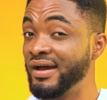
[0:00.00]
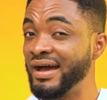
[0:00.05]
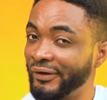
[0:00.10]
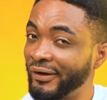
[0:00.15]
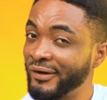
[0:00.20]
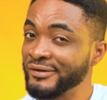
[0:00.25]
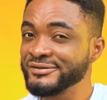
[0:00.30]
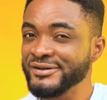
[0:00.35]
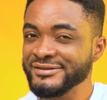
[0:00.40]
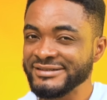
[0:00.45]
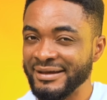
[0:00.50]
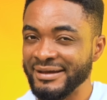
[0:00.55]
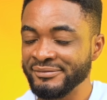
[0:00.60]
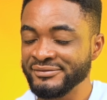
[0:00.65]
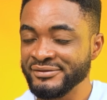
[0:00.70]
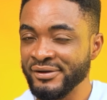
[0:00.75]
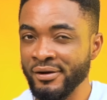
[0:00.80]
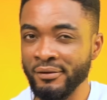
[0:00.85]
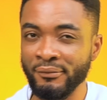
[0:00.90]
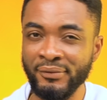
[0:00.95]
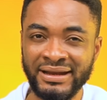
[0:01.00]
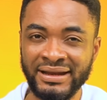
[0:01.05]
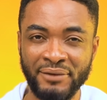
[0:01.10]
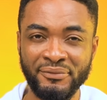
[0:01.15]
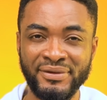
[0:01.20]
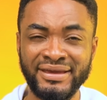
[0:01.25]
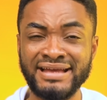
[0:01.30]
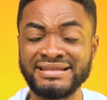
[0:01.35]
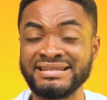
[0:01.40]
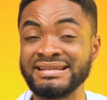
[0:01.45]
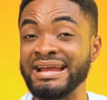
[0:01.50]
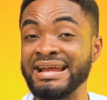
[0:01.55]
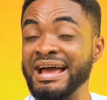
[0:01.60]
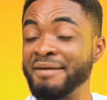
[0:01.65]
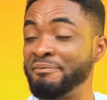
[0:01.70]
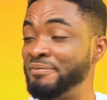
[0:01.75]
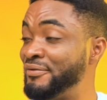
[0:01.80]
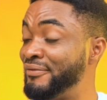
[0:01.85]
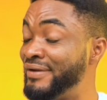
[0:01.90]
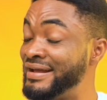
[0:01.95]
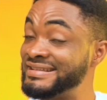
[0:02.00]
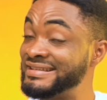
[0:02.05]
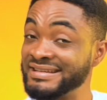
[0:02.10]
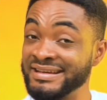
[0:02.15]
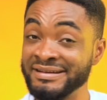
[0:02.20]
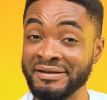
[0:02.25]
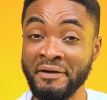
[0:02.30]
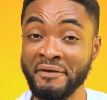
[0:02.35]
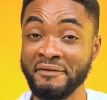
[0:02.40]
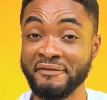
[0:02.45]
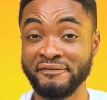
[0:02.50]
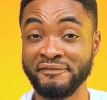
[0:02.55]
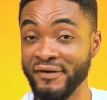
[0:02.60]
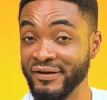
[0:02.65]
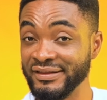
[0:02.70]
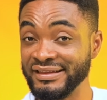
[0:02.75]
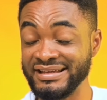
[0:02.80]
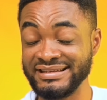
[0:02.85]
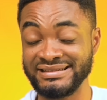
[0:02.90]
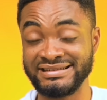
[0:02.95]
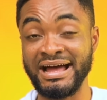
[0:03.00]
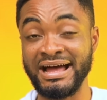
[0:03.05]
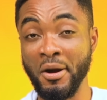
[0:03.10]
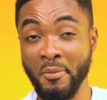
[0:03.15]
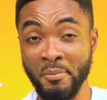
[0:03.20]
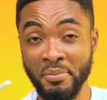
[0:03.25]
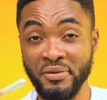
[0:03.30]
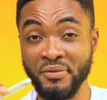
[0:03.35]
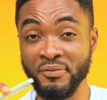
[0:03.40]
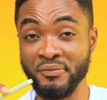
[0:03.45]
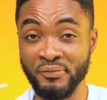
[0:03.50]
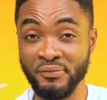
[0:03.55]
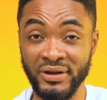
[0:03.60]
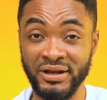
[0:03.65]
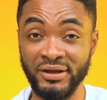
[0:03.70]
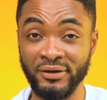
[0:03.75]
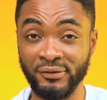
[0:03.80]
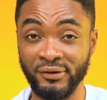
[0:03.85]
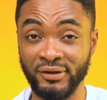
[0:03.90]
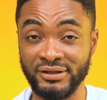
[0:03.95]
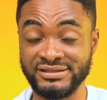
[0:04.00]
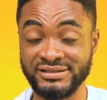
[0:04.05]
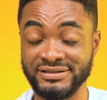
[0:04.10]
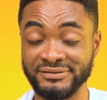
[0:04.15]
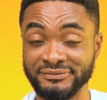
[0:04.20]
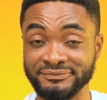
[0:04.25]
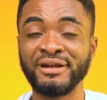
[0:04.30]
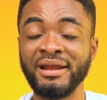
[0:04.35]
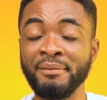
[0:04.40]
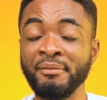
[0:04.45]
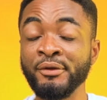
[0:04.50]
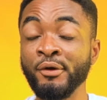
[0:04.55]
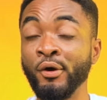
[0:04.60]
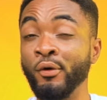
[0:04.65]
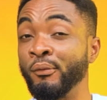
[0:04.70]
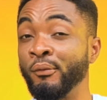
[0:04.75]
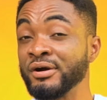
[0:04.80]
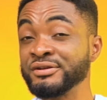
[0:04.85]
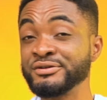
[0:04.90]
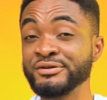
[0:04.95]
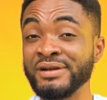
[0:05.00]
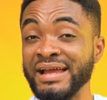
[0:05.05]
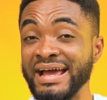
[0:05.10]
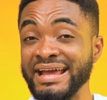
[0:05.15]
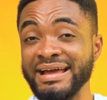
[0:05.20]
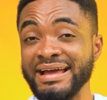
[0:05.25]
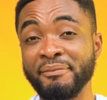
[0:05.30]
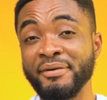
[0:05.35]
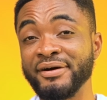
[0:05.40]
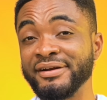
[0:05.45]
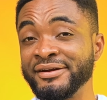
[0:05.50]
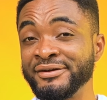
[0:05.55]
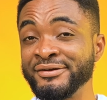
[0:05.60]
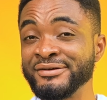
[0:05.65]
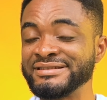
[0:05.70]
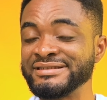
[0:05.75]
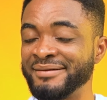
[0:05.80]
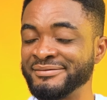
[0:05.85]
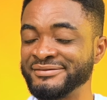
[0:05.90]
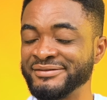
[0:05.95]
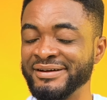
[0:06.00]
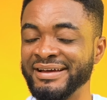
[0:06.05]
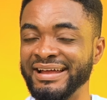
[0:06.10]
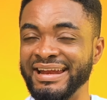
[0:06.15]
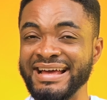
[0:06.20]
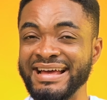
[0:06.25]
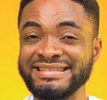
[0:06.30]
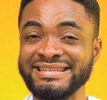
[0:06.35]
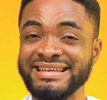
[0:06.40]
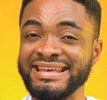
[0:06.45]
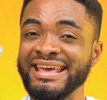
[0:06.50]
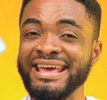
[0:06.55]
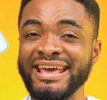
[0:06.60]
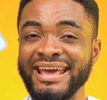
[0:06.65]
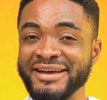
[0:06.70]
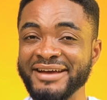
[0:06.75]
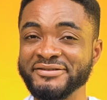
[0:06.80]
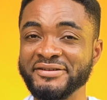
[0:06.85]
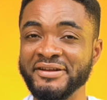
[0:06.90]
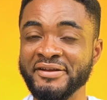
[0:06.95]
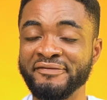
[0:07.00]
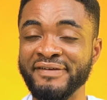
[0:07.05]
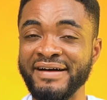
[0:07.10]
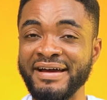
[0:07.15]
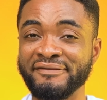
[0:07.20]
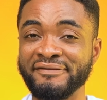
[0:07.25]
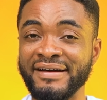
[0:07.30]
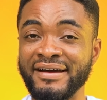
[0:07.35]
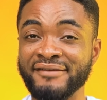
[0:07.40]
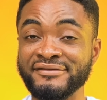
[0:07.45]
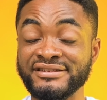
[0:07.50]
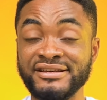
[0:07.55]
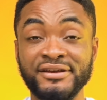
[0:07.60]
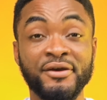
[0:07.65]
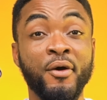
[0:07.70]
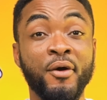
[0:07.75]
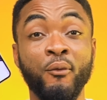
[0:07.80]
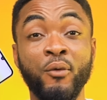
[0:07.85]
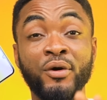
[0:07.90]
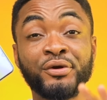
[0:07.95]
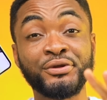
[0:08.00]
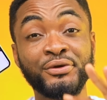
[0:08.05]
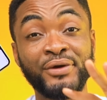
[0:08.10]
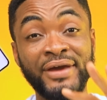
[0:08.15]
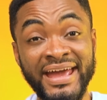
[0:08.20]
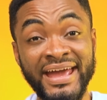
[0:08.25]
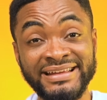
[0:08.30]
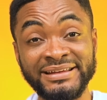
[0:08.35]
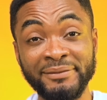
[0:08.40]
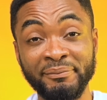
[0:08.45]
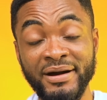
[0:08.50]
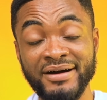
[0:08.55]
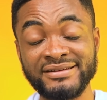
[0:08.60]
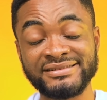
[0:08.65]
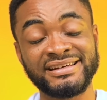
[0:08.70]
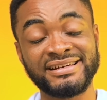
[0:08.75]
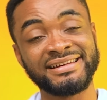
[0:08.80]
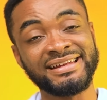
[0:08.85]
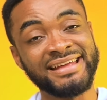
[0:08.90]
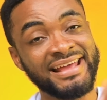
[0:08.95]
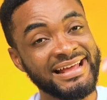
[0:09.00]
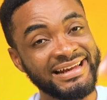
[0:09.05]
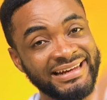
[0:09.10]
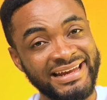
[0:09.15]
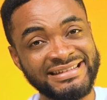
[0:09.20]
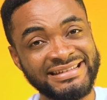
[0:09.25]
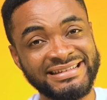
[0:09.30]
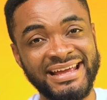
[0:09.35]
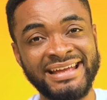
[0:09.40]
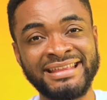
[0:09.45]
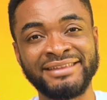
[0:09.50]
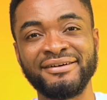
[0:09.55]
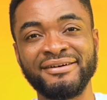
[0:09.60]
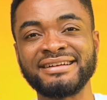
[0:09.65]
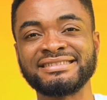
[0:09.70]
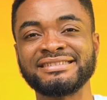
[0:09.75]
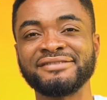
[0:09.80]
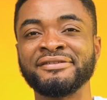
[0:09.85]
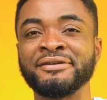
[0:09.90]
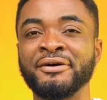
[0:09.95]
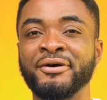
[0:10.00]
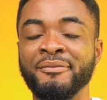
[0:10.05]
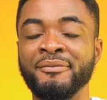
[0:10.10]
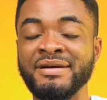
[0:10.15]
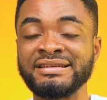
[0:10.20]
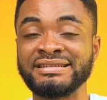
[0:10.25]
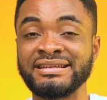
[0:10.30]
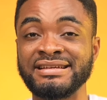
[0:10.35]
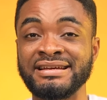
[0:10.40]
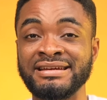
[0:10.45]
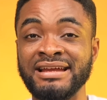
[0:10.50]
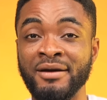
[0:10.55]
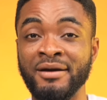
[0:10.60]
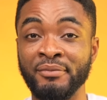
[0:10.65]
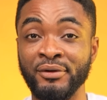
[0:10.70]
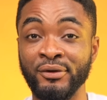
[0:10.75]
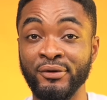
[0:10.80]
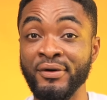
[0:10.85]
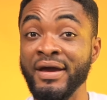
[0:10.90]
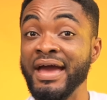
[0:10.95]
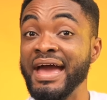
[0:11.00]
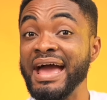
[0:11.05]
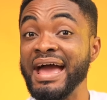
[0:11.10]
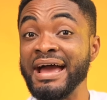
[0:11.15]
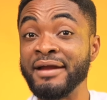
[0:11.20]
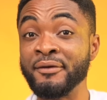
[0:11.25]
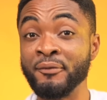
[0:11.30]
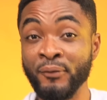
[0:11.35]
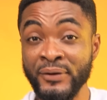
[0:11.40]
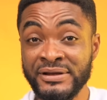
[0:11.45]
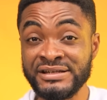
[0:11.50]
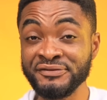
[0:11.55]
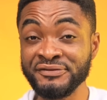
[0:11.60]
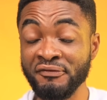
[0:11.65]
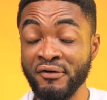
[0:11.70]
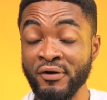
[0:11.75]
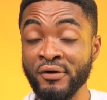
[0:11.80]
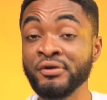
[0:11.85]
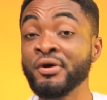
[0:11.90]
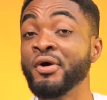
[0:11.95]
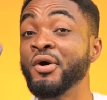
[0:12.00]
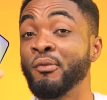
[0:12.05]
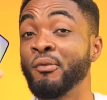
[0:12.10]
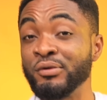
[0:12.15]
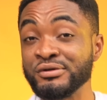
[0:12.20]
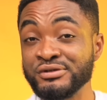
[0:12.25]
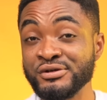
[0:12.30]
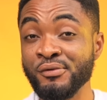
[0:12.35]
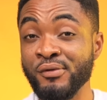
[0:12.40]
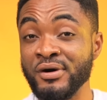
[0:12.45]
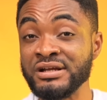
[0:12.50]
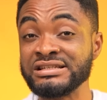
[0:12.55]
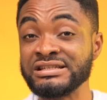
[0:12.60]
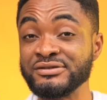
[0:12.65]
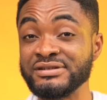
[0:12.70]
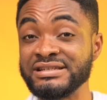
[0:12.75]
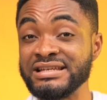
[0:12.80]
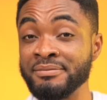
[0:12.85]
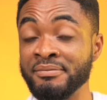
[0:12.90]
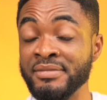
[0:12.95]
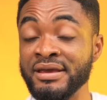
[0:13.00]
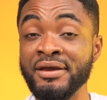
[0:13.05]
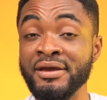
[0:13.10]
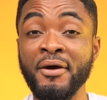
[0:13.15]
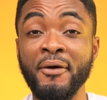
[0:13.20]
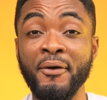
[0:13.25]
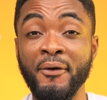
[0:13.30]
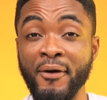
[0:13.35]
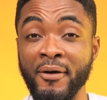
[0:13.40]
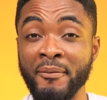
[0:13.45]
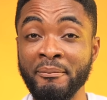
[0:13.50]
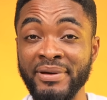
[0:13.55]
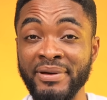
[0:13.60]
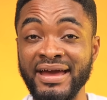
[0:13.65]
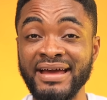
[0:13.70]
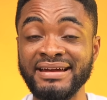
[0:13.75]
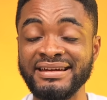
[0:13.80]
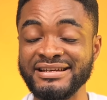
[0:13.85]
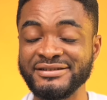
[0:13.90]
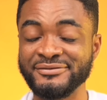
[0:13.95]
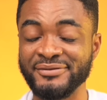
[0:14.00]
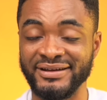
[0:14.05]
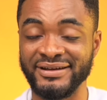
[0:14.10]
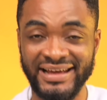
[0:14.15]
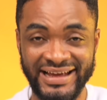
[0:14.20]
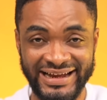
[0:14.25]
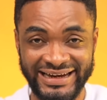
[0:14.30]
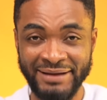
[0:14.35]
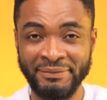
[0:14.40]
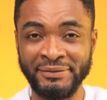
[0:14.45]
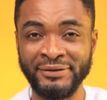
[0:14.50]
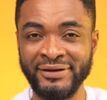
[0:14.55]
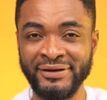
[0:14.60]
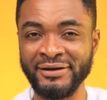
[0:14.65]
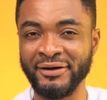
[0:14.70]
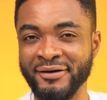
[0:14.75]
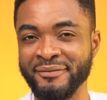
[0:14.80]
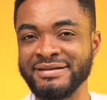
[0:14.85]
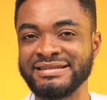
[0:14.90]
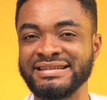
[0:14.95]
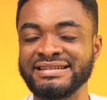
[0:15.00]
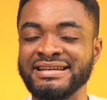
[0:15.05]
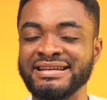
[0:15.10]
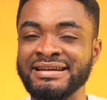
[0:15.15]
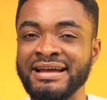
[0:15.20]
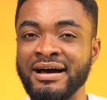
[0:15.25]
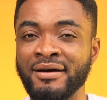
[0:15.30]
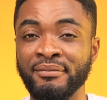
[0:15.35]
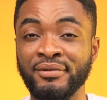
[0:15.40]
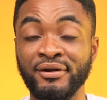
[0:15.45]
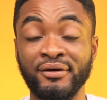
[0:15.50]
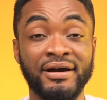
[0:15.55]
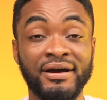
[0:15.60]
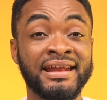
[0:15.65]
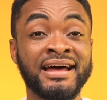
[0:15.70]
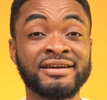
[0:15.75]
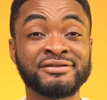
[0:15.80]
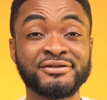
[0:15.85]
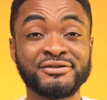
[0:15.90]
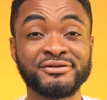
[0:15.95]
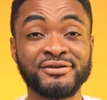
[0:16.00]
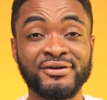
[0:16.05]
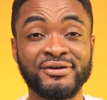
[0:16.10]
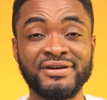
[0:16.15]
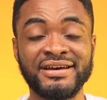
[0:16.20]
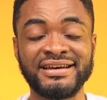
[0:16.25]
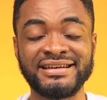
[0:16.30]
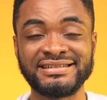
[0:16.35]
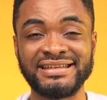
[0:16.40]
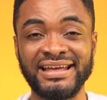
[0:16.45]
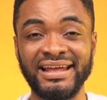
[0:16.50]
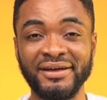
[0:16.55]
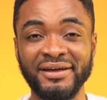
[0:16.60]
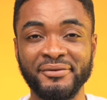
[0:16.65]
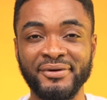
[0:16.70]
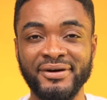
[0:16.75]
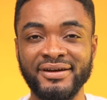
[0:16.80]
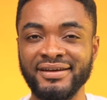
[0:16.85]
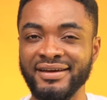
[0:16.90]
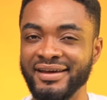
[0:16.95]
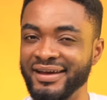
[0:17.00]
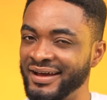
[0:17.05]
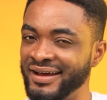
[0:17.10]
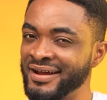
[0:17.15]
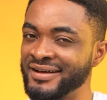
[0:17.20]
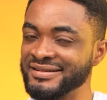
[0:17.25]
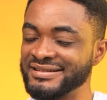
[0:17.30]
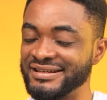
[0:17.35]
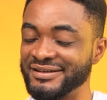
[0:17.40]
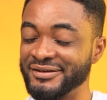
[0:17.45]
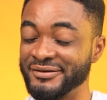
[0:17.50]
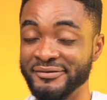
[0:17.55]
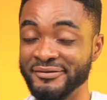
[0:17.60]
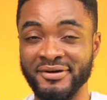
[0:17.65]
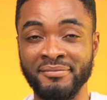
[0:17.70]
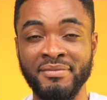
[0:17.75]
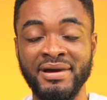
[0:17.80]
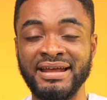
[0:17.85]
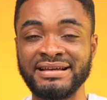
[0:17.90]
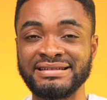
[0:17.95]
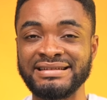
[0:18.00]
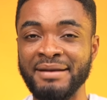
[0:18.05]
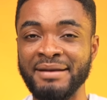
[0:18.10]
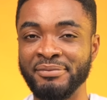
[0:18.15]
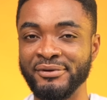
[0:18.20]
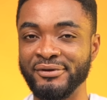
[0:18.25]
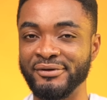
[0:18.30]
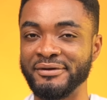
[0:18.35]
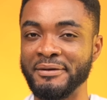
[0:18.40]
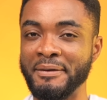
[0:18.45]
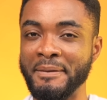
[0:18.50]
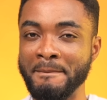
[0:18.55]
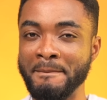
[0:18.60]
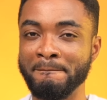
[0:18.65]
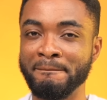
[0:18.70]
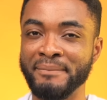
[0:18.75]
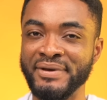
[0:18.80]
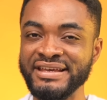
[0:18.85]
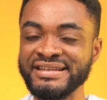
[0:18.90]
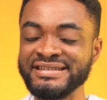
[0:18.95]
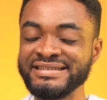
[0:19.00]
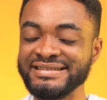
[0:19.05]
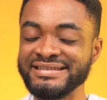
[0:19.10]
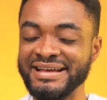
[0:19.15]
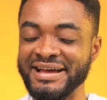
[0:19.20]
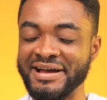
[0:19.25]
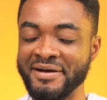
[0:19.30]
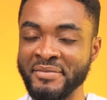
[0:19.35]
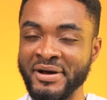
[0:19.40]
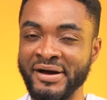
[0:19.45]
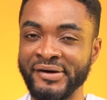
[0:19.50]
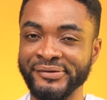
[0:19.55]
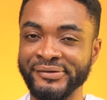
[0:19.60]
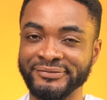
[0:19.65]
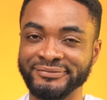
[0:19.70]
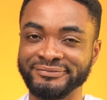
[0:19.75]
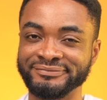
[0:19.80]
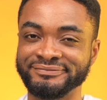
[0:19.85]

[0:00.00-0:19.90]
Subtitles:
Also, Samsung, when are we getting IP rating for this? That would be really clutch. So let me know, what do you like about the new Samsung Galaxy A25 5G? What do you hate about it? Let's get interactive in the comment section down below. And which phone would you want to see me compare this with? Let me know comment section down below. And as usual, stay liquid, and I'll see you in my next upload. Peace. I'm out.